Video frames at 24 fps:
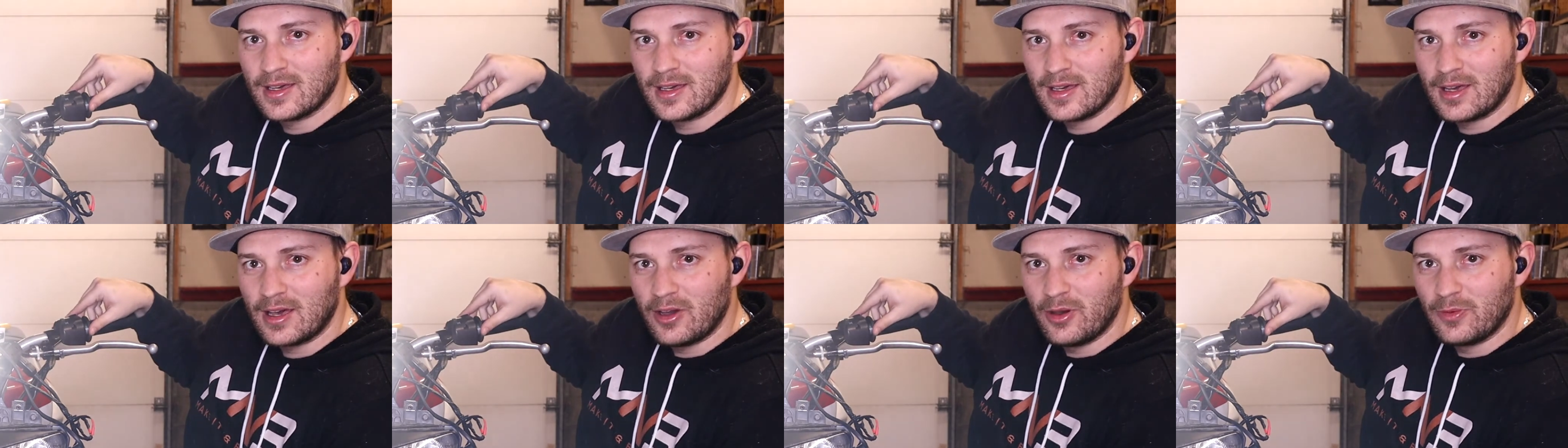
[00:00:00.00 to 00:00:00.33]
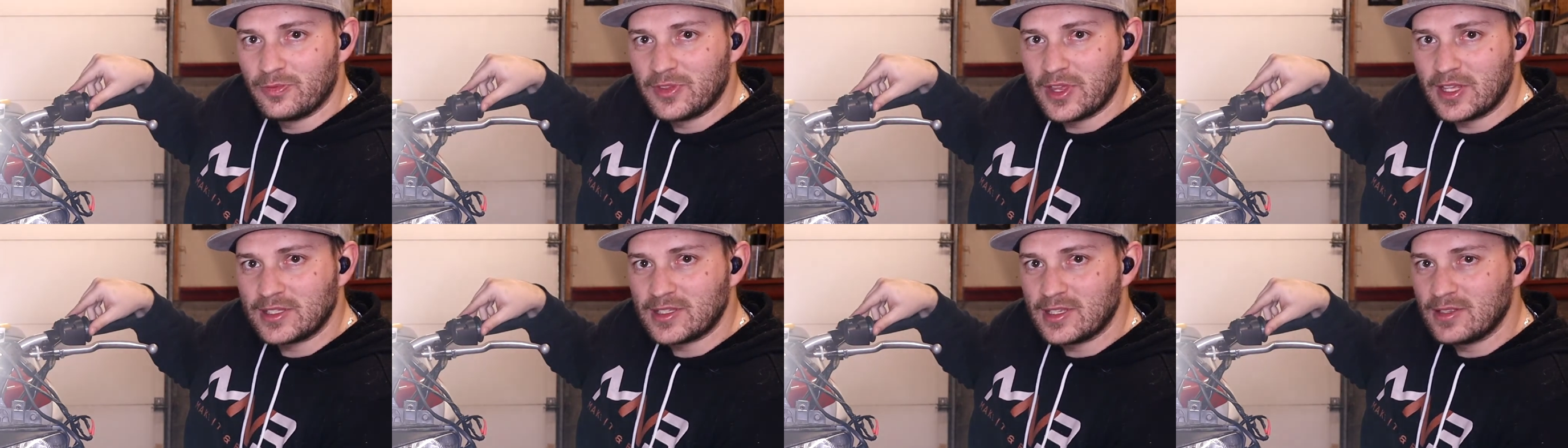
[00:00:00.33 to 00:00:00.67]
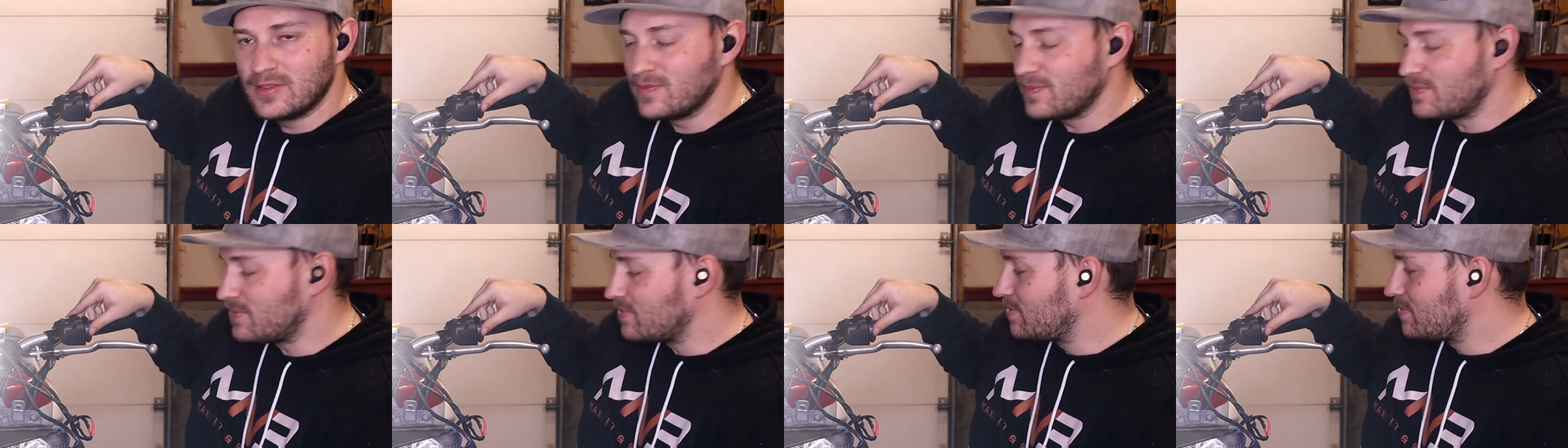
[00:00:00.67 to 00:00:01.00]
I hope that
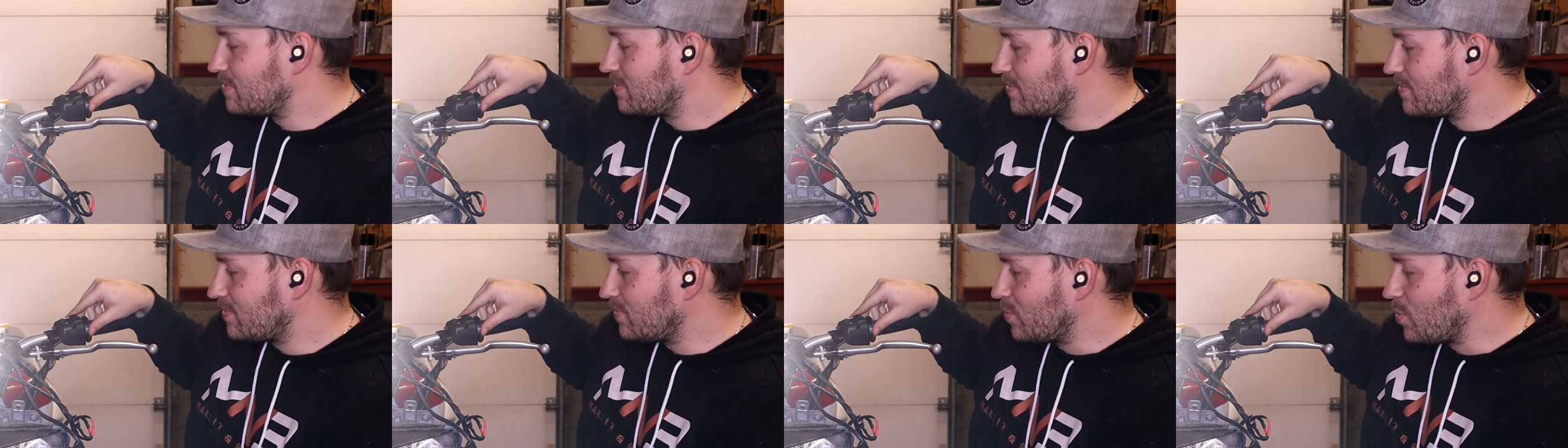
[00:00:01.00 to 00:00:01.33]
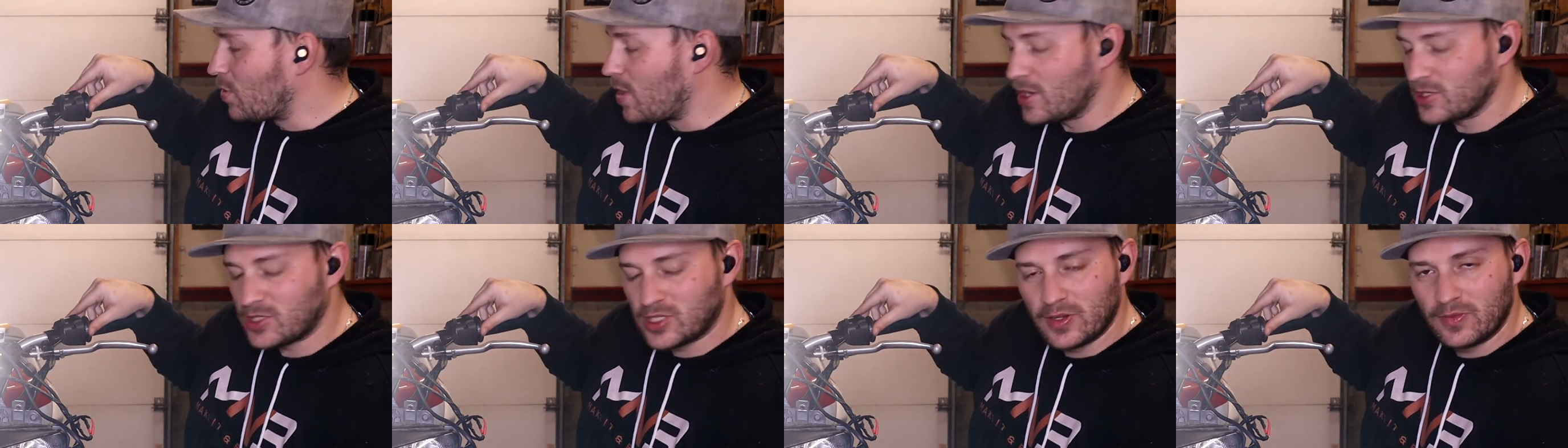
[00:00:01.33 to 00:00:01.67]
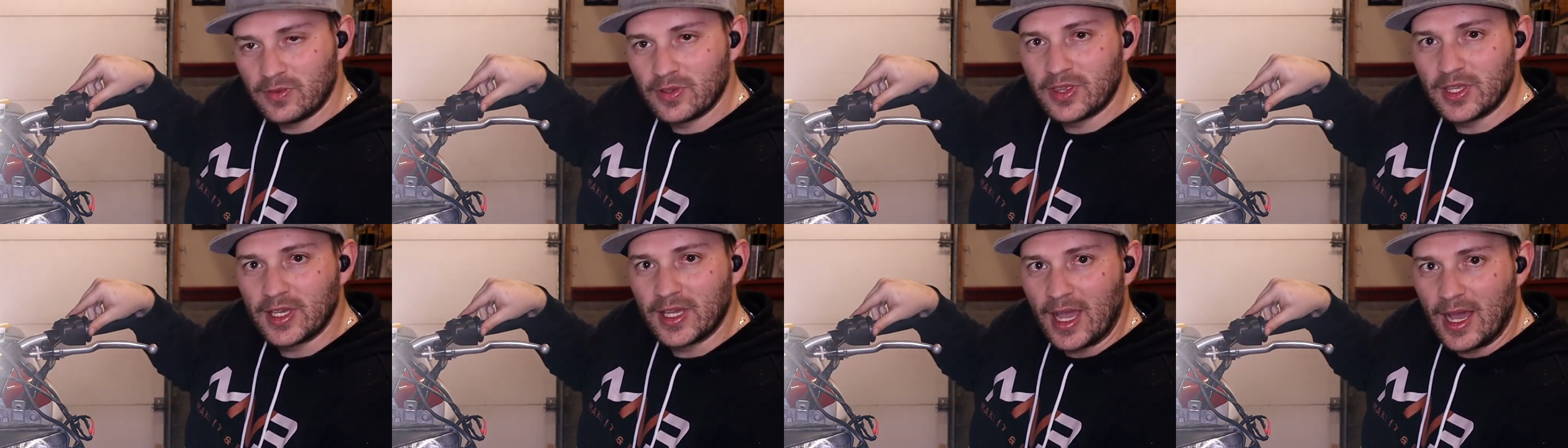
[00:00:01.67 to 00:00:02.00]
didn't wash
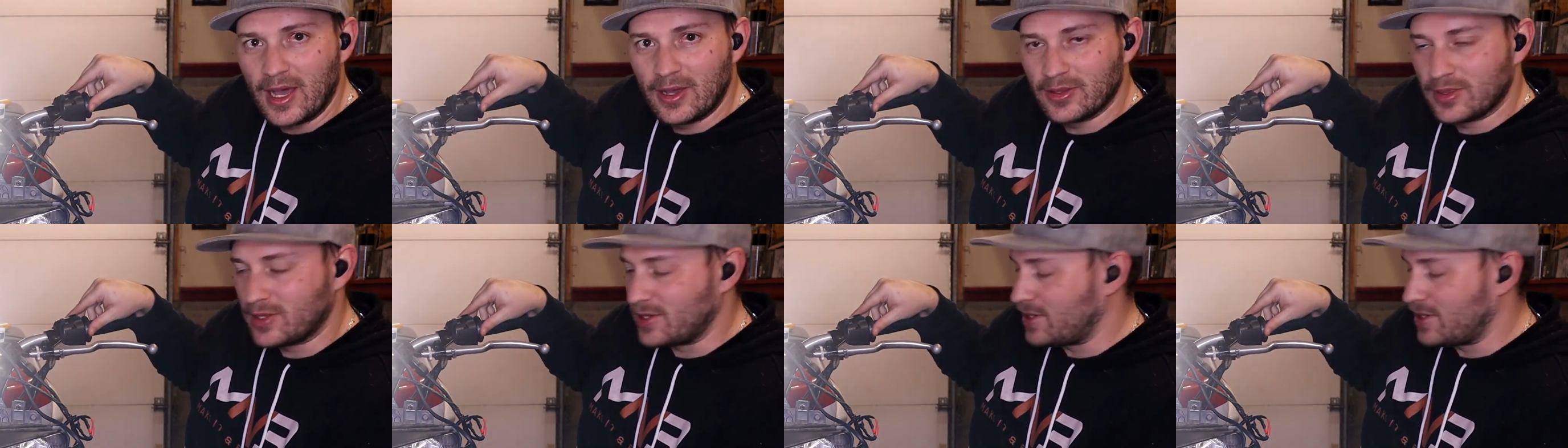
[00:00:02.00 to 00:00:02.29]
everything out